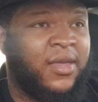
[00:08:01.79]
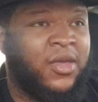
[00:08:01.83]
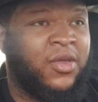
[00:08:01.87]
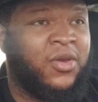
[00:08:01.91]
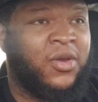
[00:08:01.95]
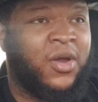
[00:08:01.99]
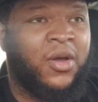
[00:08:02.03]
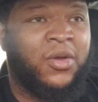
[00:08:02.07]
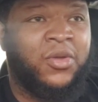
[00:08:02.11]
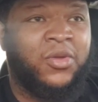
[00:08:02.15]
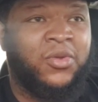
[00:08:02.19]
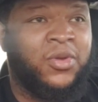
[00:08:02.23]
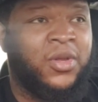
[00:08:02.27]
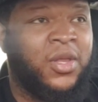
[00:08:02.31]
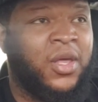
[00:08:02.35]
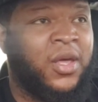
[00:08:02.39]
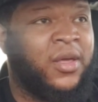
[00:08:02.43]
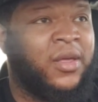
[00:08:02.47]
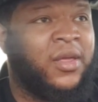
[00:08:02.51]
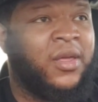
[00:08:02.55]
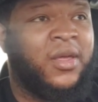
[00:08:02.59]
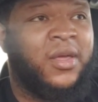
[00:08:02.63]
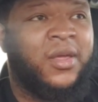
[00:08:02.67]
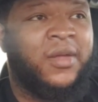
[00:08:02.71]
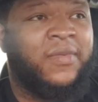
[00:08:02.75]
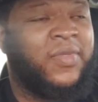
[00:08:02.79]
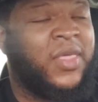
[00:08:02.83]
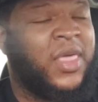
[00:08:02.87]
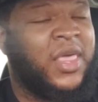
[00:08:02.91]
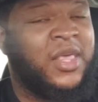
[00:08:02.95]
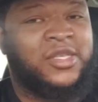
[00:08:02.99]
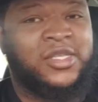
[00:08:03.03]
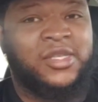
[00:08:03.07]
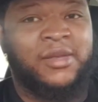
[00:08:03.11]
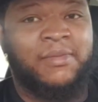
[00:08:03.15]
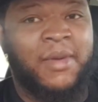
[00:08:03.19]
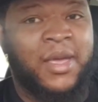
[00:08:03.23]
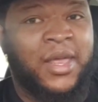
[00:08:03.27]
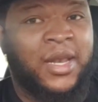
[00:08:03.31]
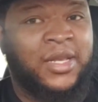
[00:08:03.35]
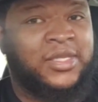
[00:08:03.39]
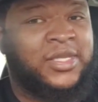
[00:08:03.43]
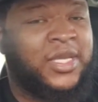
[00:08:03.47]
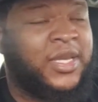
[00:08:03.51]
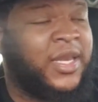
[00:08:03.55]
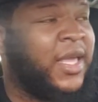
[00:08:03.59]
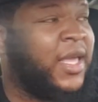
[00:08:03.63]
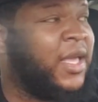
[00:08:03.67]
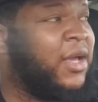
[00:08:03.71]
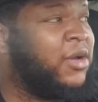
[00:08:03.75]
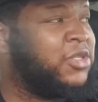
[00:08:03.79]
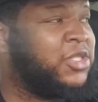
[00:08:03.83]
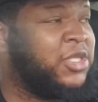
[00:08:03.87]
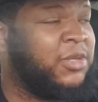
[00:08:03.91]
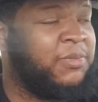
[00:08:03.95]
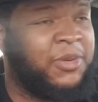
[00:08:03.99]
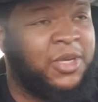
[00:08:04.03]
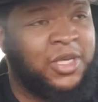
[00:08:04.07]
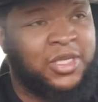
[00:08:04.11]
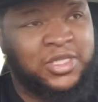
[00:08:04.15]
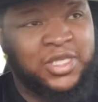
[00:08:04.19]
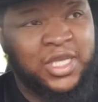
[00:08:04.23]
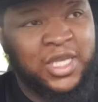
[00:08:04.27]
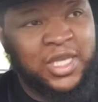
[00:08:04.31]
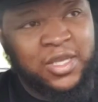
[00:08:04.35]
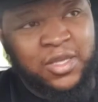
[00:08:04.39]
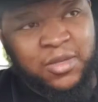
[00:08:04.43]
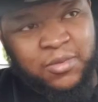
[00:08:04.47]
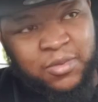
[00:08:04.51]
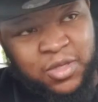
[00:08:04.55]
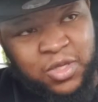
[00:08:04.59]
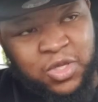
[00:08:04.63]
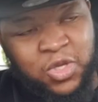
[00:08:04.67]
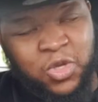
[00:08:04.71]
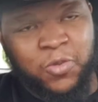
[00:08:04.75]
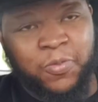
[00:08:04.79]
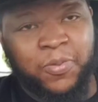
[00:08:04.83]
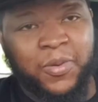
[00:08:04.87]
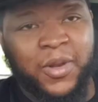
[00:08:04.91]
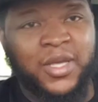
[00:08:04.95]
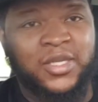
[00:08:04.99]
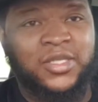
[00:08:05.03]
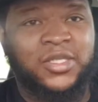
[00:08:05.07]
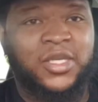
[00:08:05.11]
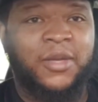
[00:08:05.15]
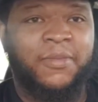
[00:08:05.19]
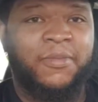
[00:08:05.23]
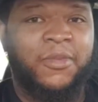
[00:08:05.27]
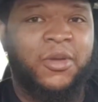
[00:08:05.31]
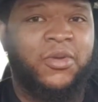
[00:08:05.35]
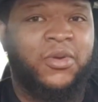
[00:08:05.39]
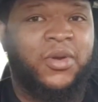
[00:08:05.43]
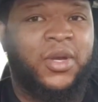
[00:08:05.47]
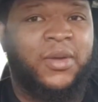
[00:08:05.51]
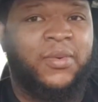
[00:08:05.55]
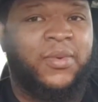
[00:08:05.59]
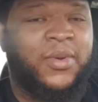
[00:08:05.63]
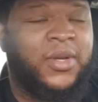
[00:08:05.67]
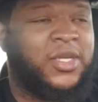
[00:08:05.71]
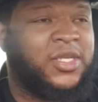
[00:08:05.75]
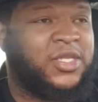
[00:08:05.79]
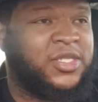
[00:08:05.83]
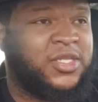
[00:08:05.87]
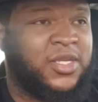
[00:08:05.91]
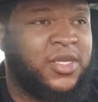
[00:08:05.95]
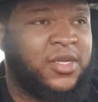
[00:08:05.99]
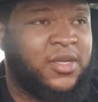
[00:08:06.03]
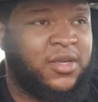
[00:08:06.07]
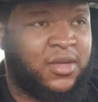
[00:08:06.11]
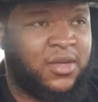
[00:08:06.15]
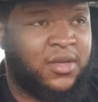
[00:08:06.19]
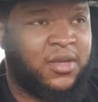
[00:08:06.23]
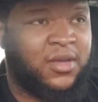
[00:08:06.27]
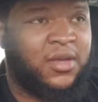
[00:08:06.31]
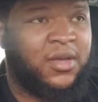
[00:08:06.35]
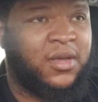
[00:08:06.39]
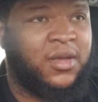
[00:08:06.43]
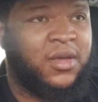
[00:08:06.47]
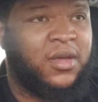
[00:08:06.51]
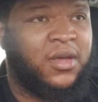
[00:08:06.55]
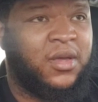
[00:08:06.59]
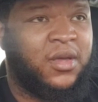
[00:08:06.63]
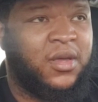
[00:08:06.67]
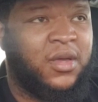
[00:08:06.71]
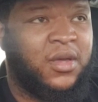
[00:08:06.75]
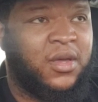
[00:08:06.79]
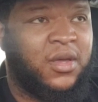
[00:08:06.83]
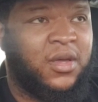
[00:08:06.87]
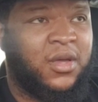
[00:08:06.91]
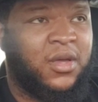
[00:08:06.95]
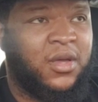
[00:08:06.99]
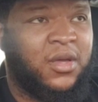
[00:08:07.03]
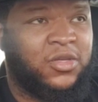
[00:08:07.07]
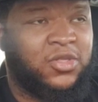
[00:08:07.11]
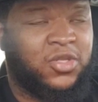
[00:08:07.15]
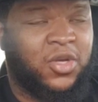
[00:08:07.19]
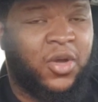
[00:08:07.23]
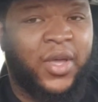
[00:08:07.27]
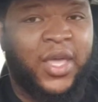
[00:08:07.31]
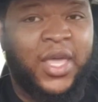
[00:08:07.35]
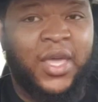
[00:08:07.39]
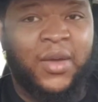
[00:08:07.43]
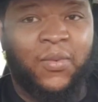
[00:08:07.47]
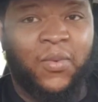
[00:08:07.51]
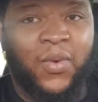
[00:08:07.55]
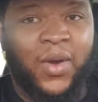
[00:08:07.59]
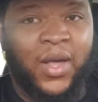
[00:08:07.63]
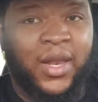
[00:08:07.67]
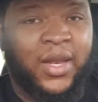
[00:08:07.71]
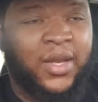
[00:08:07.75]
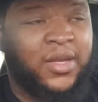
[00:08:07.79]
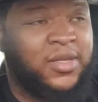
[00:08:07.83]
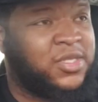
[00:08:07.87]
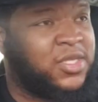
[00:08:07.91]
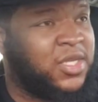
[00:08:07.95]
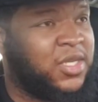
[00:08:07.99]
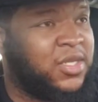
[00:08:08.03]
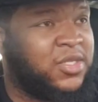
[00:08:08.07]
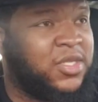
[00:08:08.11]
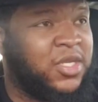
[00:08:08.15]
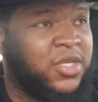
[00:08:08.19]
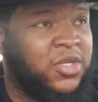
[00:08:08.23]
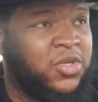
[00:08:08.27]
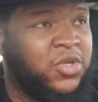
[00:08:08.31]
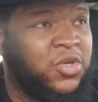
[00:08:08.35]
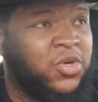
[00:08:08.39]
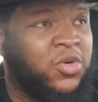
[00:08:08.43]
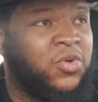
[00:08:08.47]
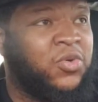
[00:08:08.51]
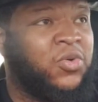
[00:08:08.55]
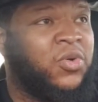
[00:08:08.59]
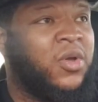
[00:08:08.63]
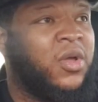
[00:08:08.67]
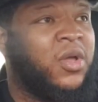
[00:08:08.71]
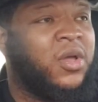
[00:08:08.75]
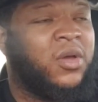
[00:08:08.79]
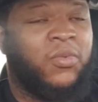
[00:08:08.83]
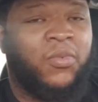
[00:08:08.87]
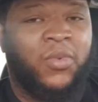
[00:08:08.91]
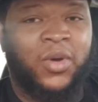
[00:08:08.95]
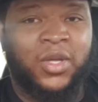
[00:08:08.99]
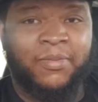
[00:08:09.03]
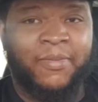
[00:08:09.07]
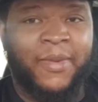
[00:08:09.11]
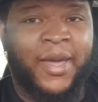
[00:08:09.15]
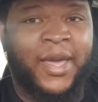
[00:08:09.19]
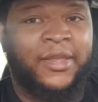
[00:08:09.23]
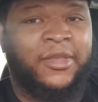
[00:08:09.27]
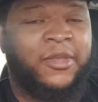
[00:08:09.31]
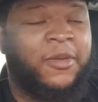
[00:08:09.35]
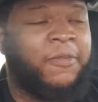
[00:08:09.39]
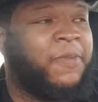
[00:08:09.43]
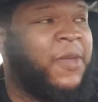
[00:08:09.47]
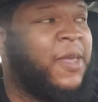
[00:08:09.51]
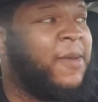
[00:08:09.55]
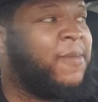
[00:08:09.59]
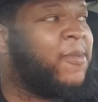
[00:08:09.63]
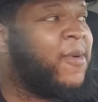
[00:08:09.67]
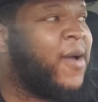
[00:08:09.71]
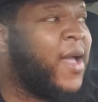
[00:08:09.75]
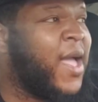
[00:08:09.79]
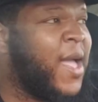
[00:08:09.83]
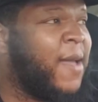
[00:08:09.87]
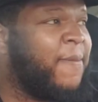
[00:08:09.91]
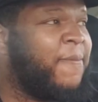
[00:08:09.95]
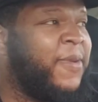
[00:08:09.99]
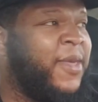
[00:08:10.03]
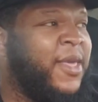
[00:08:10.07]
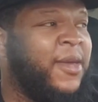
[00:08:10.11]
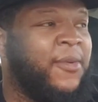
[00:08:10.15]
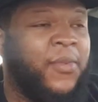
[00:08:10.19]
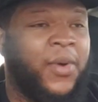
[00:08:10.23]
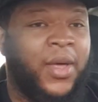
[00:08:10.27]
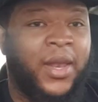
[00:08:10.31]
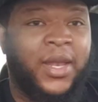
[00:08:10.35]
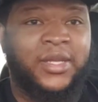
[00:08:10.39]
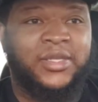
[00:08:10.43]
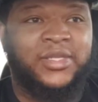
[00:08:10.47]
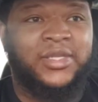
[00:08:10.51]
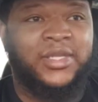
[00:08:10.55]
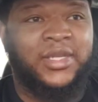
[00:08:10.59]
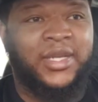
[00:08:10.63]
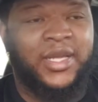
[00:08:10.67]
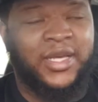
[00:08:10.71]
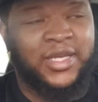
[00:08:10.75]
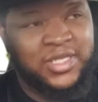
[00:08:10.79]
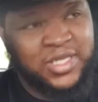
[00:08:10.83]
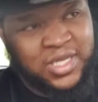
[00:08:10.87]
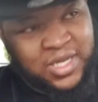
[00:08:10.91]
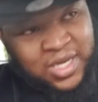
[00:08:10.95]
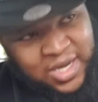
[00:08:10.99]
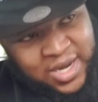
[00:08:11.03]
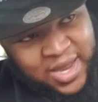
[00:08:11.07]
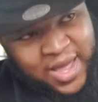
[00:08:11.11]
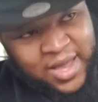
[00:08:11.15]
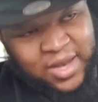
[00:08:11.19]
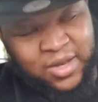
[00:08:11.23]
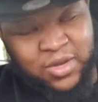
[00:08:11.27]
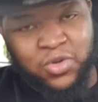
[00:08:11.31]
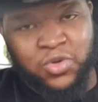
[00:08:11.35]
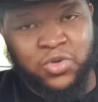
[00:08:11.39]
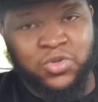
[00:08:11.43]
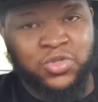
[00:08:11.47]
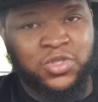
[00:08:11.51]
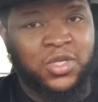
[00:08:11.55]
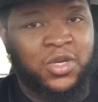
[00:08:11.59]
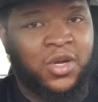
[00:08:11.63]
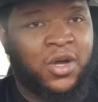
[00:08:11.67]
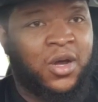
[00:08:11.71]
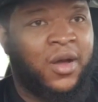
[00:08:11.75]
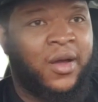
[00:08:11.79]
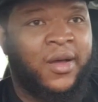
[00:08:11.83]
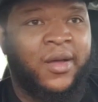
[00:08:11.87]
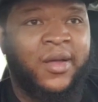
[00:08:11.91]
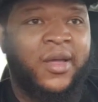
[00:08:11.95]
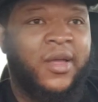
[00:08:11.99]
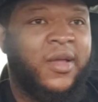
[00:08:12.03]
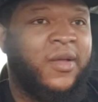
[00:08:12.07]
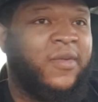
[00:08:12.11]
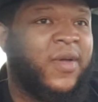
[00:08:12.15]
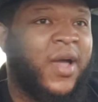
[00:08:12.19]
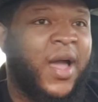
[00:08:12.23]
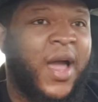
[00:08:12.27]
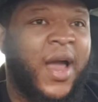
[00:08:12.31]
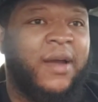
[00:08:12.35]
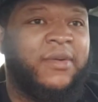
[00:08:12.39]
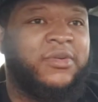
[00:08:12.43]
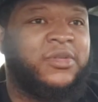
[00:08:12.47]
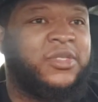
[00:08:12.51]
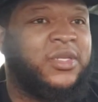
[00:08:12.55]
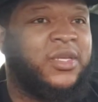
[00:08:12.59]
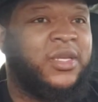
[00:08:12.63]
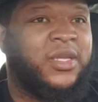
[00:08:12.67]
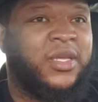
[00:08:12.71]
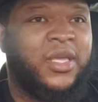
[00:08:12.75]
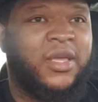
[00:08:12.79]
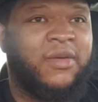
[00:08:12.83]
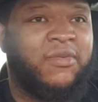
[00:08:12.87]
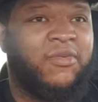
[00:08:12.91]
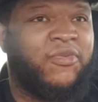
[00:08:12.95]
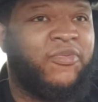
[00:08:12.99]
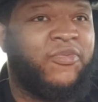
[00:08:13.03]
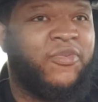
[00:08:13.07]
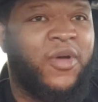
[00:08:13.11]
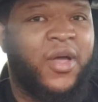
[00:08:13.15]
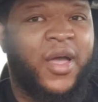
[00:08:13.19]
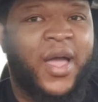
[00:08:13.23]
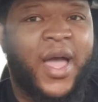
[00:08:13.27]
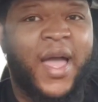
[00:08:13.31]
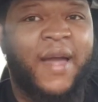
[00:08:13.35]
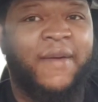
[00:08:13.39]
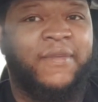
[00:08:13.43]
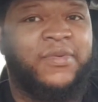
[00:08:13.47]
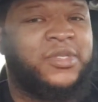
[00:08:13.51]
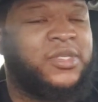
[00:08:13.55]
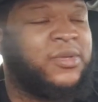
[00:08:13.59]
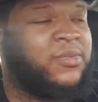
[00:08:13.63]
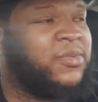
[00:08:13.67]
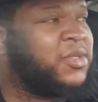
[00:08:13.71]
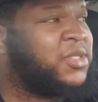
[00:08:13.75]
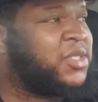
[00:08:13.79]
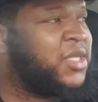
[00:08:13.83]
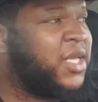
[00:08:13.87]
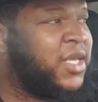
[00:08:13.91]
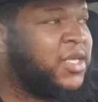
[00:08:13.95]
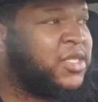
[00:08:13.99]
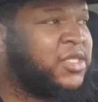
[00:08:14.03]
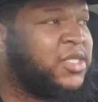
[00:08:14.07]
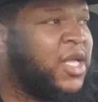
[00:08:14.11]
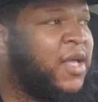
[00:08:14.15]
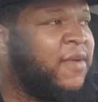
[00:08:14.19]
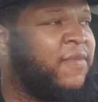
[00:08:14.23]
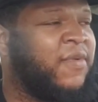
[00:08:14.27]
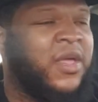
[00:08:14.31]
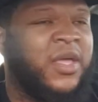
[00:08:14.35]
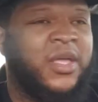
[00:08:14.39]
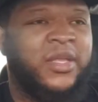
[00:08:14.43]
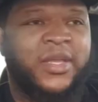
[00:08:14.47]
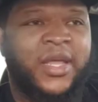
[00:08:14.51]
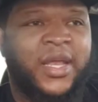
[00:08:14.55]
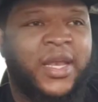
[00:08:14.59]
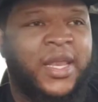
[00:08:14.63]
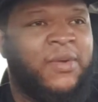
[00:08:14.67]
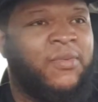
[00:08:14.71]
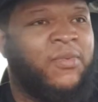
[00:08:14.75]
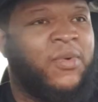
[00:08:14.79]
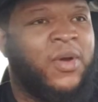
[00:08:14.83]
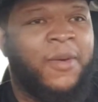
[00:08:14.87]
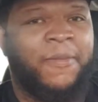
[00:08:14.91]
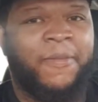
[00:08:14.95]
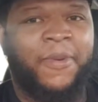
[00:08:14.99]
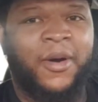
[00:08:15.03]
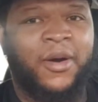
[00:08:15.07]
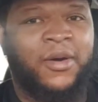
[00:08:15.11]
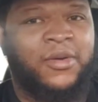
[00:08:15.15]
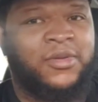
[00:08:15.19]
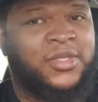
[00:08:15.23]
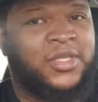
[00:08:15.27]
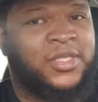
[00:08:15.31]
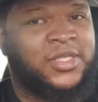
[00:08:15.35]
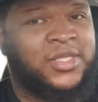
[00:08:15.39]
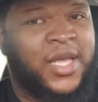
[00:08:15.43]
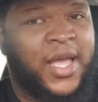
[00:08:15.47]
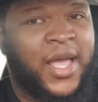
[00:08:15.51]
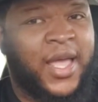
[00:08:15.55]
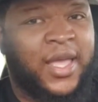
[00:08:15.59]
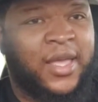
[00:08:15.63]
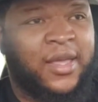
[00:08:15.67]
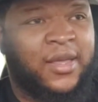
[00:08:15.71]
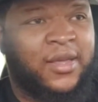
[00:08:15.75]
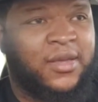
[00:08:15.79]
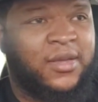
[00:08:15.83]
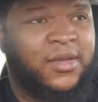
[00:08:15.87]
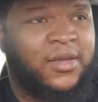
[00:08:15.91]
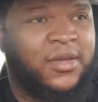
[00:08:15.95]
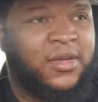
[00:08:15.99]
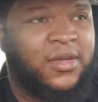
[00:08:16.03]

You know, you look, he submitted to the LGBTQ+ community with his son. So he willing to do what make them people happy. He willing to listen and not lose it all. Iverson didn't give a fuck. Iverson was saying stuff that he wasn't supposed to say.